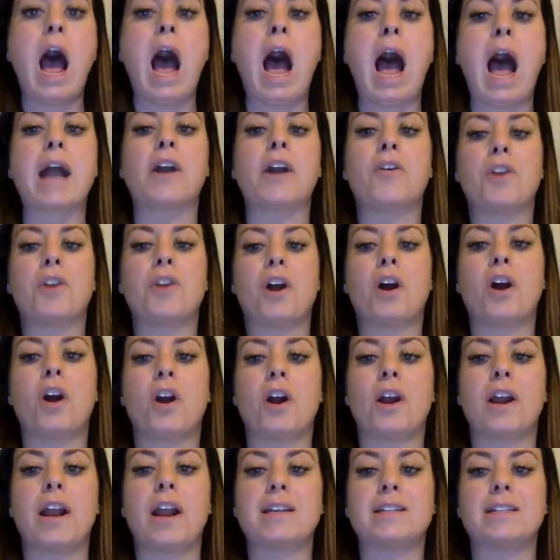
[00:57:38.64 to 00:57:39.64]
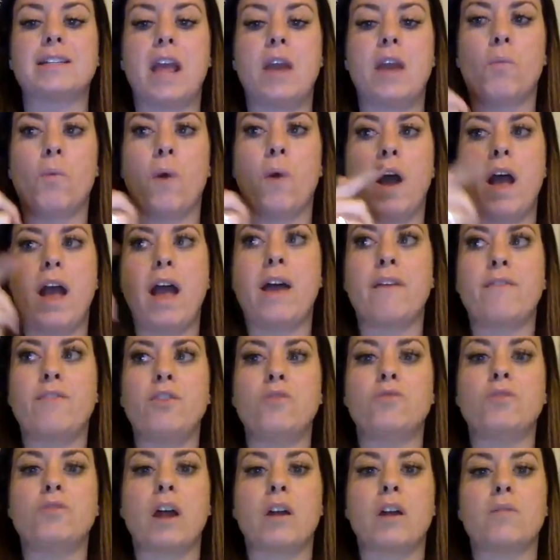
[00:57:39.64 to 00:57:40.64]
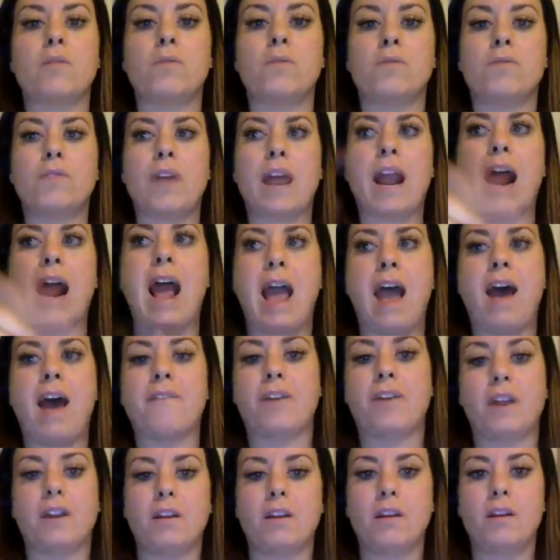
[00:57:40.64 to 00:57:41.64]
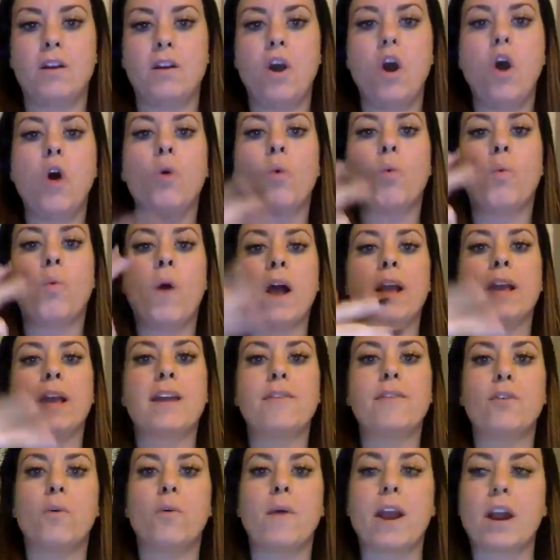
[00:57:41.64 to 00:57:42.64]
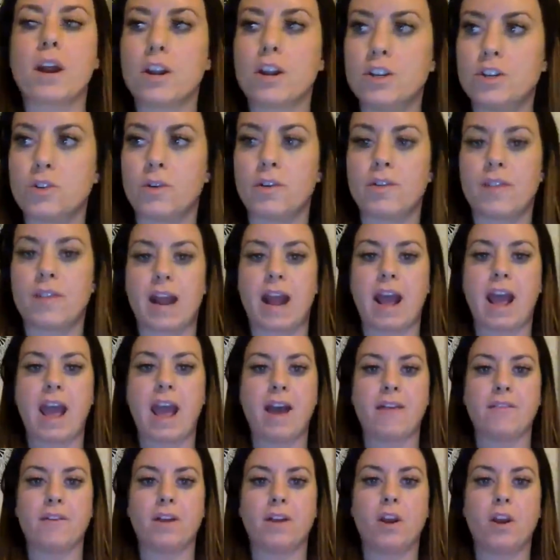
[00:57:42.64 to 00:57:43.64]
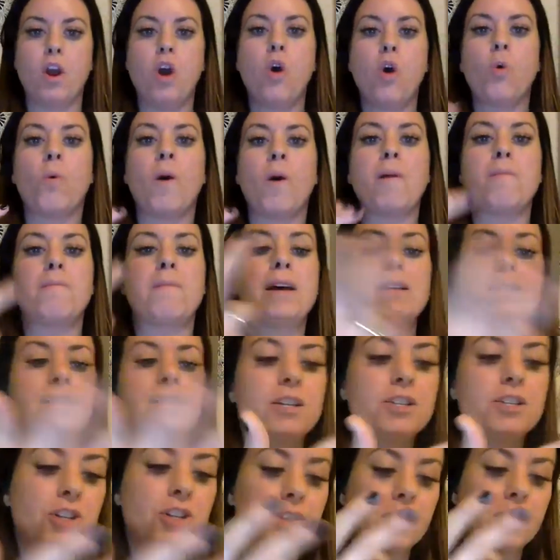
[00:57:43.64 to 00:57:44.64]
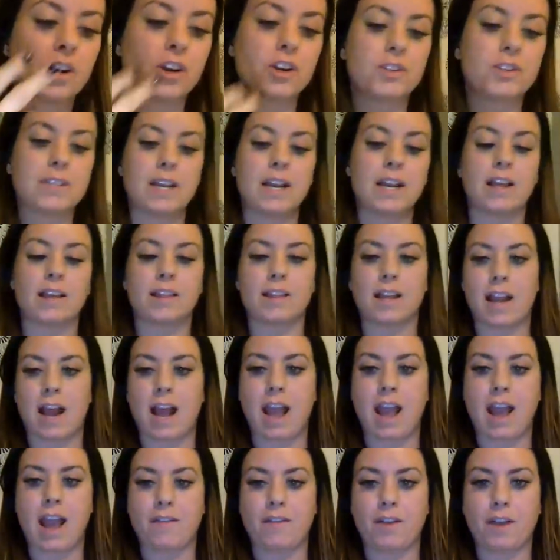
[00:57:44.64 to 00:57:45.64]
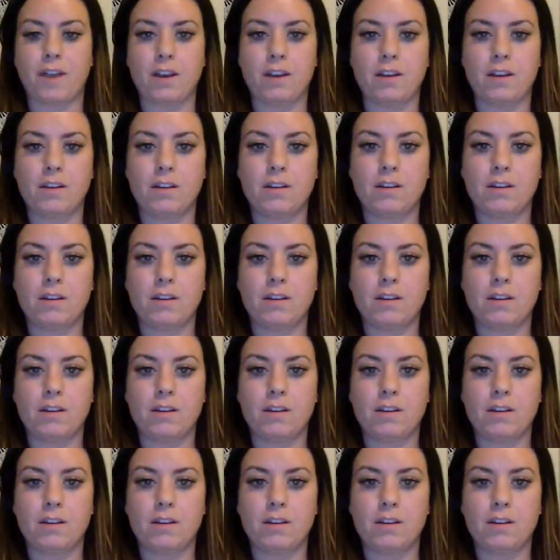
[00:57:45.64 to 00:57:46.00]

I go to her and I say, What have you done that I haven't? What giveaway are you doing that I haven't? What messages are you sending that I haven't?